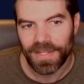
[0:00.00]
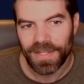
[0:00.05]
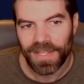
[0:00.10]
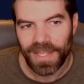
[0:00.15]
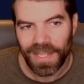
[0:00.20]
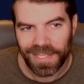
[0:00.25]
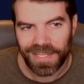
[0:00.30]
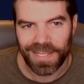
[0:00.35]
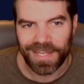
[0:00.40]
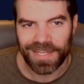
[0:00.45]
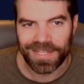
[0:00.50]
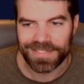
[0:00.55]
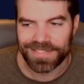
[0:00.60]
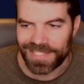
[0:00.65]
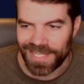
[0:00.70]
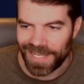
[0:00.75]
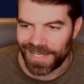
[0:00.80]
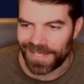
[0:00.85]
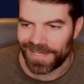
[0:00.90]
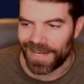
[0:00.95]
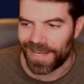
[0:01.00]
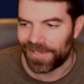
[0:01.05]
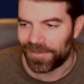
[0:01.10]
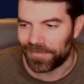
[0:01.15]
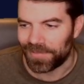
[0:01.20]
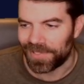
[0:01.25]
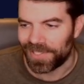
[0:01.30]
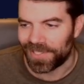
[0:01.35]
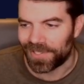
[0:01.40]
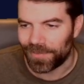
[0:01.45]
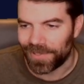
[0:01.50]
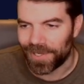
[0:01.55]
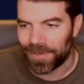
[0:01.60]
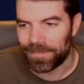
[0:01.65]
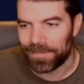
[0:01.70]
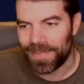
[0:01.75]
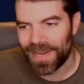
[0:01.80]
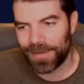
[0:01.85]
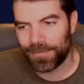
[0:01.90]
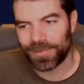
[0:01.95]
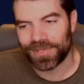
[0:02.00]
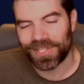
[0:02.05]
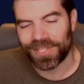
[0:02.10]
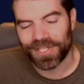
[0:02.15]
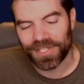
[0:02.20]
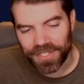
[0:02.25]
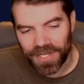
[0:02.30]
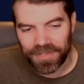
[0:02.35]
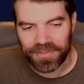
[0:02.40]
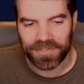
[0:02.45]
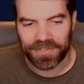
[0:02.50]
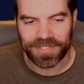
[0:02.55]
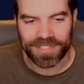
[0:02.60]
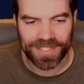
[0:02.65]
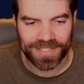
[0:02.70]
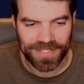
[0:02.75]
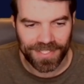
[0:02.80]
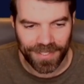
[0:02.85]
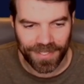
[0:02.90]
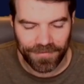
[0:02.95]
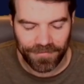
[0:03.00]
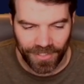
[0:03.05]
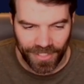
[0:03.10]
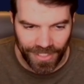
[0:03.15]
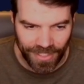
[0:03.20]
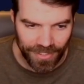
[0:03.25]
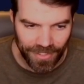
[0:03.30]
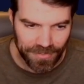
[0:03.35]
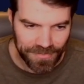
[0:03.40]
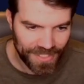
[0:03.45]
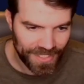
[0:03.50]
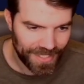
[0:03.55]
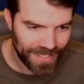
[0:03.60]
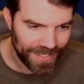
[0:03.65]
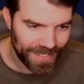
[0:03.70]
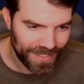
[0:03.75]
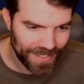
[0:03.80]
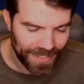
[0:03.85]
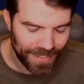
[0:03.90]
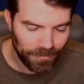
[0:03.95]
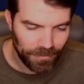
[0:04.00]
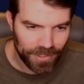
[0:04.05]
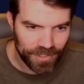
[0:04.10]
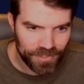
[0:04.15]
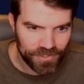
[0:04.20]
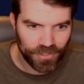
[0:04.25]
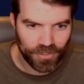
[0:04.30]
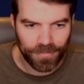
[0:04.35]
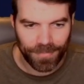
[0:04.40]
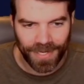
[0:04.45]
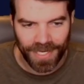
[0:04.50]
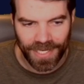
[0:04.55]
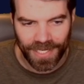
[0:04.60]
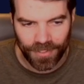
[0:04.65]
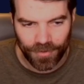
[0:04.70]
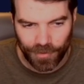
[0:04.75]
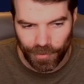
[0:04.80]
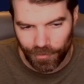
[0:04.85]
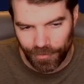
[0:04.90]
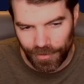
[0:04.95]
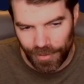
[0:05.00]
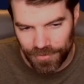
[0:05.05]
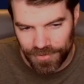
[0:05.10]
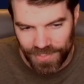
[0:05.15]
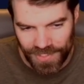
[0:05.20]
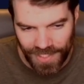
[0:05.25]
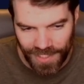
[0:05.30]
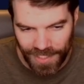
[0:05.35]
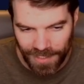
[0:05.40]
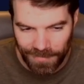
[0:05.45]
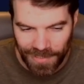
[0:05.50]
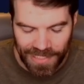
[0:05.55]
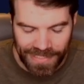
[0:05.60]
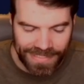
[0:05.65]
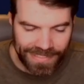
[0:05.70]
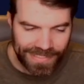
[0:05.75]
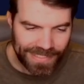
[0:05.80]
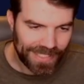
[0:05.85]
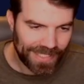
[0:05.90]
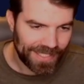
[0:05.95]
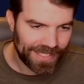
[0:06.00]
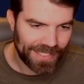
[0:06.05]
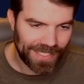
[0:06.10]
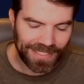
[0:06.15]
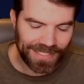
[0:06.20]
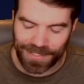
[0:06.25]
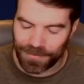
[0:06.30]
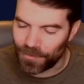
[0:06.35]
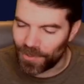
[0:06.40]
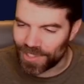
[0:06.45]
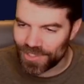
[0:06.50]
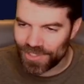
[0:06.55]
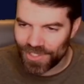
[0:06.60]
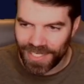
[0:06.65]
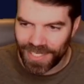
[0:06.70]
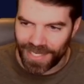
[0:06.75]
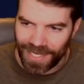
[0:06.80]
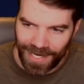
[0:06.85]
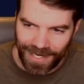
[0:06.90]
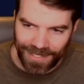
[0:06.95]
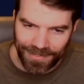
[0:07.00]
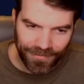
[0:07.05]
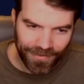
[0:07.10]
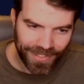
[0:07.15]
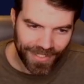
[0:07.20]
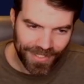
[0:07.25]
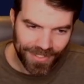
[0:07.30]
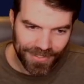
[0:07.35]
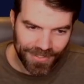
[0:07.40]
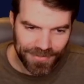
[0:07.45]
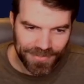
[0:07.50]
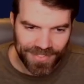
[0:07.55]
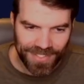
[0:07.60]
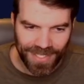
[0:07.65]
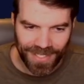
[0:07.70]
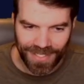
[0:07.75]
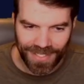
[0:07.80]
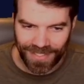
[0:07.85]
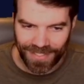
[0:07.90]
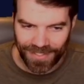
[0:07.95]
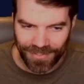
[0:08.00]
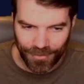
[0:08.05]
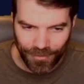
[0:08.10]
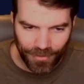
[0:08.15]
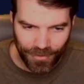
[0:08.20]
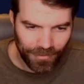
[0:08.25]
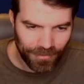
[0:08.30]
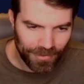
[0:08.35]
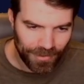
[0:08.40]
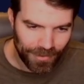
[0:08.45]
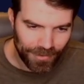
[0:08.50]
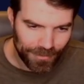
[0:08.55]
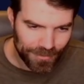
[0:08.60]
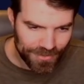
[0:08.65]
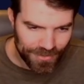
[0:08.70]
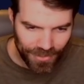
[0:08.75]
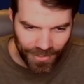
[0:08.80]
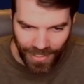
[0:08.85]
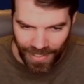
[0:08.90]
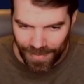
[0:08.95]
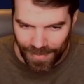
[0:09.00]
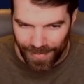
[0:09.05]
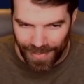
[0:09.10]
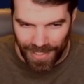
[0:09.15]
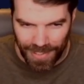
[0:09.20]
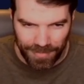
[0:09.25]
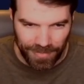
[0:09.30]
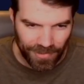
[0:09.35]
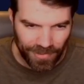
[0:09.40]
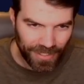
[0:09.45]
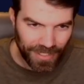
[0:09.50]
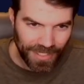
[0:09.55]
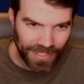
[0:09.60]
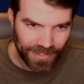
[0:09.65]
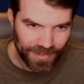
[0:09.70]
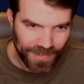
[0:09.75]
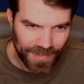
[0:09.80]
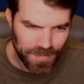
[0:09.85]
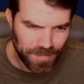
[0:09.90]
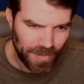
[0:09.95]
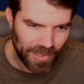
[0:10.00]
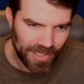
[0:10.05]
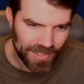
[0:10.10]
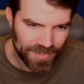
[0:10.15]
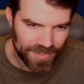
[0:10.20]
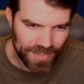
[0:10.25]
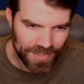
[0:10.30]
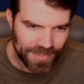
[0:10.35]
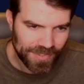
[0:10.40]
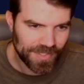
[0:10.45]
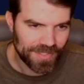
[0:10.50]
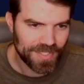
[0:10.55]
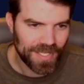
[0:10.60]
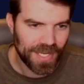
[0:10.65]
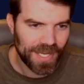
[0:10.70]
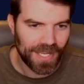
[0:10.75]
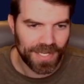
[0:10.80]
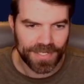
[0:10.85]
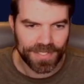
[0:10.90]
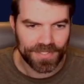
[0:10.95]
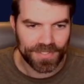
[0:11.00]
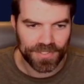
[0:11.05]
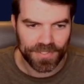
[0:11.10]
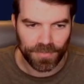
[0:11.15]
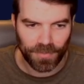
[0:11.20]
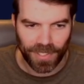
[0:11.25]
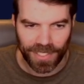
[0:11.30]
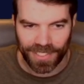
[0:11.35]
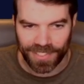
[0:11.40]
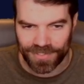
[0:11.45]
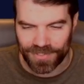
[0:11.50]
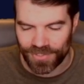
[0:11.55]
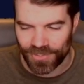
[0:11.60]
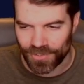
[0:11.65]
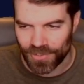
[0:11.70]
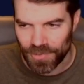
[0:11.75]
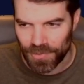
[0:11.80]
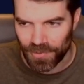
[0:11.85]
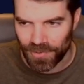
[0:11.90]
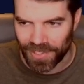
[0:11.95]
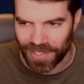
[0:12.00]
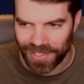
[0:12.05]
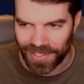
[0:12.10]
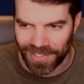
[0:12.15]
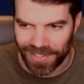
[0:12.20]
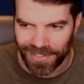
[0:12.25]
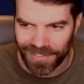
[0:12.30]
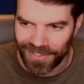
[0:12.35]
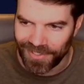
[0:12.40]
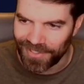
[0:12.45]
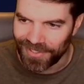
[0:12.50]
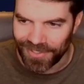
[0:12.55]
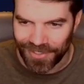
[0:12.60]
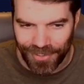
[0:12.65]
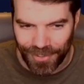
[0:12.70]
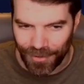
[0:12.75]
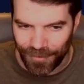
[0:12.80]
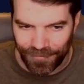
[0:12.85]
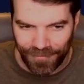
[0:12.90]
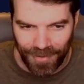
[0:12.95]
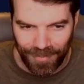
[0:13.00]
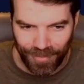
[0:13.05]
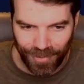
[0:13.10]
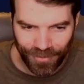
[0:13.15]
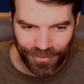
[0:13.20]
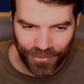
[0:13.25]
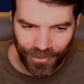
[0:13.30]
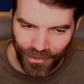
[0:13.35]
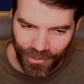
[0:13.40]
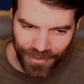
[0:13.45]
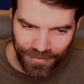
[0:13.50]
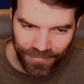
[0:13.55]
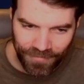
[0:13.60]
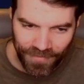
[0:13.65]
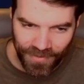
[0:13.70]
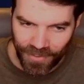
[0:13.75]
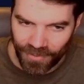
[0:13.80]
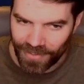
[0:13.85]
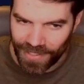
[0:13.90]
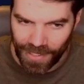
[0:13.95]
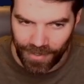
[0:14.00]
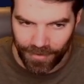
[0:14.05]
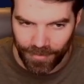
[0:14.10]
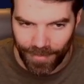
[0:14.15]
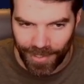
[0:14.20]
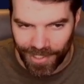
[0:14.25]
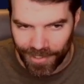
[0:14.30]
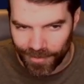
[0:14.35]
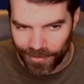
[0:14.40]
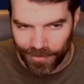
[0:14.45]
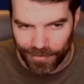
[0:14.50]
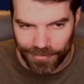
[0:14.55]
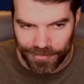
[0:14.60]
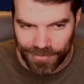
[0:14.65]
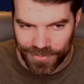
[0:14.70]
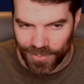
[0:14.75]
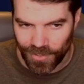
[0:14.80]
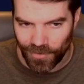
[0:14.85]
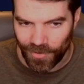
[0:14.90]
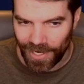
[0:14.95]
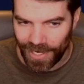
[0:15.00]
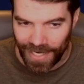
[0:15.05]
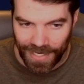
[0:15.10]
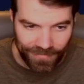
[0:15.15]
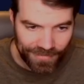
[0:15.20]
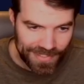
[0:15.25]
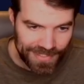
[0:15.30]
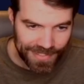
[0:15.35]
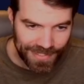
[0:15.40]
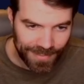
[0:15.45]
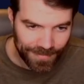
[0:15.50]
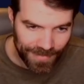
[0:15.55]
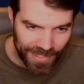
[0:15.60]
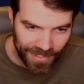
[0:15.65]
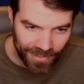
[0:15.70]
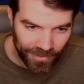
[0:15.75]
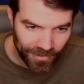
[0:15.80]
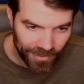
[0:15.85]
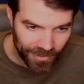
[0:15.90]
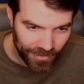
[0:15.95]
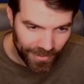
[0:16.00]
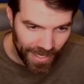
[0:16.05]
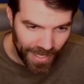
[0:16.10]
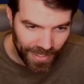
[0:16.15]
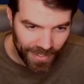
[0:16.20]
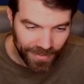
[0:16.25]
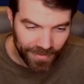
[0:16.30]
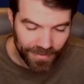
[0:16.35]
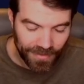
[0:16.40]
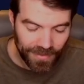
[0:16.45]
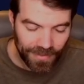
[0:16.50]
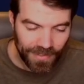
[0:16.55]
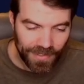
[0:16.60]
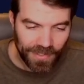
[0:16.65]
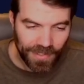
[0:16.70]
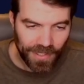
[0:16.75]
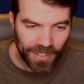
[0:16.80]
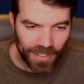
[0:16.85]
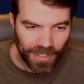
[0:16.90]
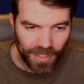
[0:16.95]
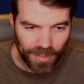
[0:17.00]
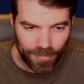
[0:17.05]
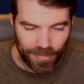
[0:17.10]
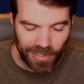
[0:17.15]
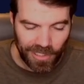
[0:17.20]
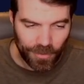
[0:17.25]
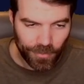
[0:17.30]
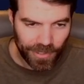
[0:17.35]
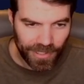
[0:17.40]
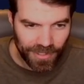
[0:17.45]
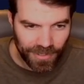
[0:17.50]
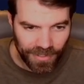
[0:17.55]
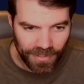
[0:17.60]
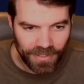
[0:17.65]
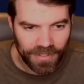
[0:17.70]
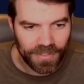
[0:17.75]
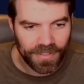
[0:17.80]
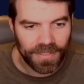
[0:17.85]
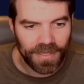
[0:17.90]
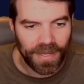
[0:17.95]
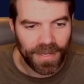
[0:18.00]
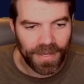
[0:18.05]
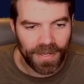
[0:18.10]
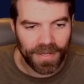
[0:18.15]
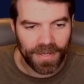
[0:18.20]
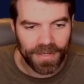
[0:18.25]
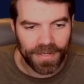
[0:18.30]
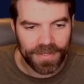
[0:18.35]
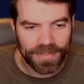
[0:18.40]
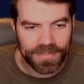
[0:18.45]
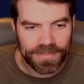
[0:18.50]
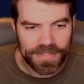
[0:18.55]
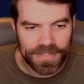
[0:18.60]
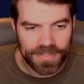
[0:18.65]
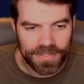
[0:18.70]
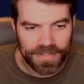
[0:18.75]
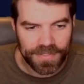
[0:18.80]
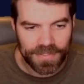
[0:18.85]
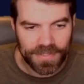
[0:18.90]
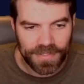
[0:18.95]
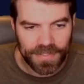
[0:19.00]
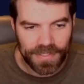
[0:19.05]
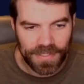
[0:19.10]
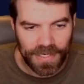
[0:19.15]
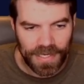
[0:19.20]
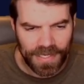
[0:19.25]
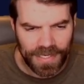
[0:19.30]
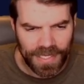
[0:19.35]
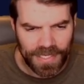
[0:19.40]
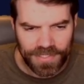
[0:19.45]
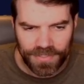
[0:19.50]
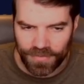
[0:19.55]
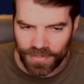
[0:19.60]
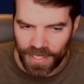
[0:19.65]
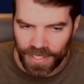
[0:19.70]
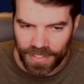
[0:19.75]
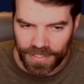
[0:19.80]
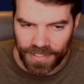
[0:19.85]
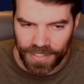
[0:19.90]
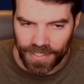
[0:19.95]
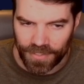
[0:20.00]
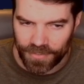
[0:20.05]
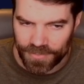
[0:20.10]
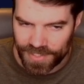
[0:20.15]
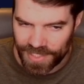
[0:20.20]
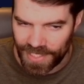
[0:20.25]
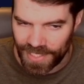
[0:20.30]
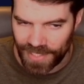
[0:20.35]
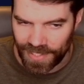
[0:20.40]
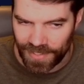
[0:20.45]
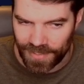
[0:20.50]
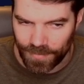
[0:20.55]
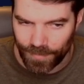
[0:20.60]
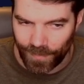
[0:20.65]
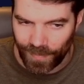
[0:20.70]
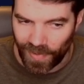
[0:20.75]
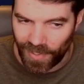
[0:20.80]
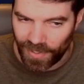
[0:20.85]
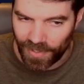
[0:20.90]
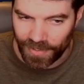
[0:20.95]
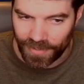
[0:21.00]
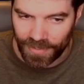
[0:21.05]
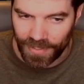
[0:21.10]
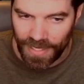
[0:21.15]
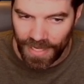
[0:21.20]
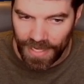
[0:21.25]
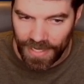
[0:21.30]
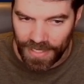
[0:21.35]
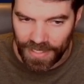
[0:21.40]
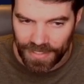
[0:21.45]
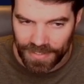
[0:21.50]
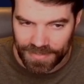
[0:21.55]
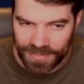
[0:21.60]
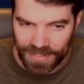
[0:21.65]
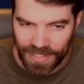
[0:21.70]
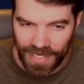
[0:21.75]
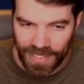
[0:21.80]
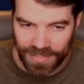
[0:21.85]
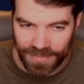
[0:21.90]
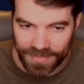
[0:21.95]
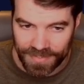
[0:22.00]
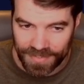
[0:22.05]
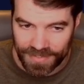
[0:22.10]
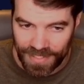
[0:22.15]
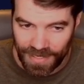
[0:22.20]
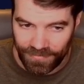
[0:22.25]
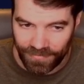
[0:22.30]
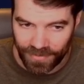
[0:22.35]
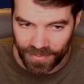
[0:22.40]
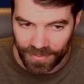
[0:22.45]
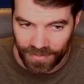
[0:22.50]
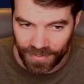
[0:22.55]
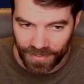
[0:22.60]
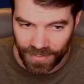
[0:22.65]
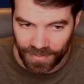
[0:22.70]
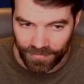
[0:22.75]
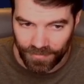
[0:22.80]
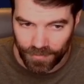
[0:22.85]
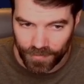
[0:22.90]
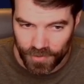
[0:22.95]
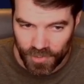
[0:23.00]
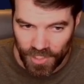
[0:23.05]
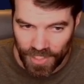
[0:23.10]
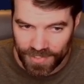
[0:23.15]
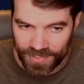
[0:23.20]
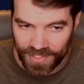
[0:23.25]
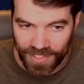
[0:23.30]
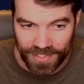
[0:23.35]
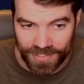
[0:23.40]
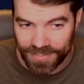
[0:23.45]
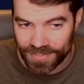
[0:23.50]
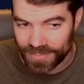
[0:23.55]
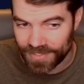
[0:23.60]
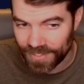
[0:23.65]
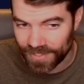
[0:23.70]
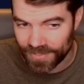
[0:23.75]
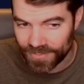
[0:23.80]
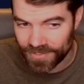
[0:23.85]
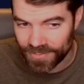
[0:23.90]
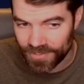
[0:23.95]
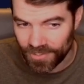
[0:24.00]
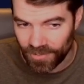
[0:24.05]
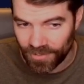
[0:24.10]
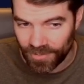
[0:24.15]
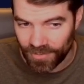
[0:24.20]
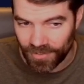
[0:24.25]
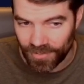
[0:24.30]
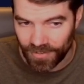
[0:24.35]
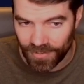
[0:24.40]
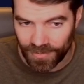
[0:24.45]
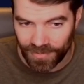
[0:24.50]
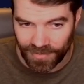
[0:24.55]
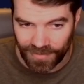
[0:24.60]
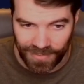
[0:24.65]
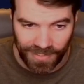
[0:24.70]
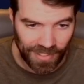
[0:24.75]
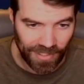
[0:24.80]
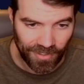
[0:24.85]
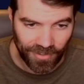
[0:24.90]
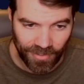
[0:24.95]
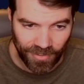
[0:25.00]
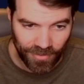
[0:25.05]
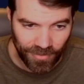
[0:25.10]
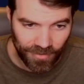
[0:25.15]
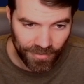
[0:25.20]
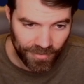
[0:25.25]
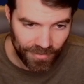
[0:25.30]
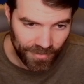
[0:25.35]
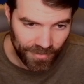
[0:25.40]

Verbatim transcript: Hey guys, Dan Heilman here. We are back with another Dislyte video. Today I want to show you my Kronos team. I didn't watch any guide videos on Kronos or APAP or any of these bosses because I kind of just wanted to, you know, fumble through it and figure it out on my own. So I have a team that can clear 8 pretty quickly, and I can't do 9 yet or 10, but 8 and 7 give you a chance to get 6-star gear.